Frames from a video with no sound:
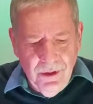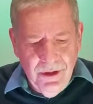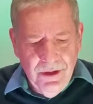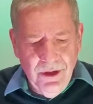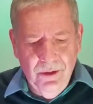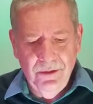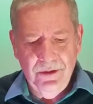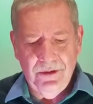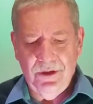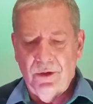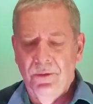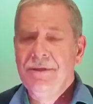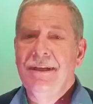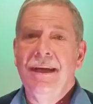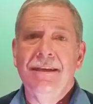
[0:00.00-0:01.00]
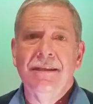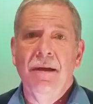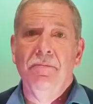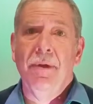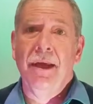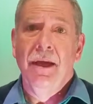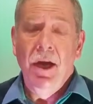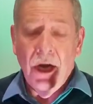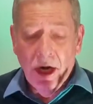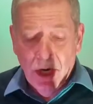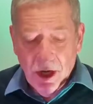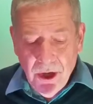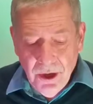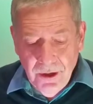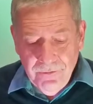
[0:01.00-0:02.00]
Don't say something
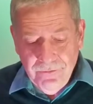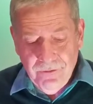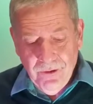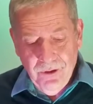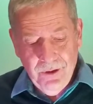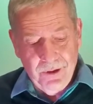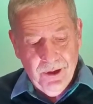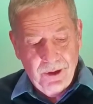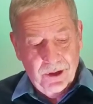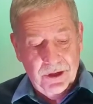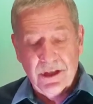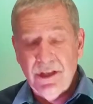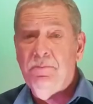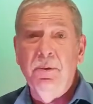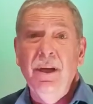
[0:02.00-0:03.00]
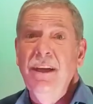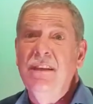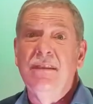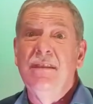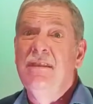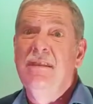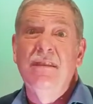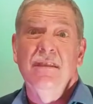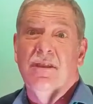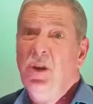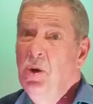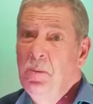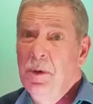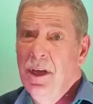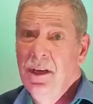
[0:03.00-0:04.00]
hurtful or just plain
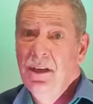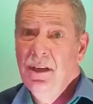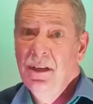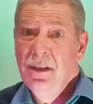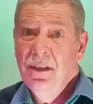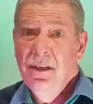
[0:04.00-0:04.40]
stupid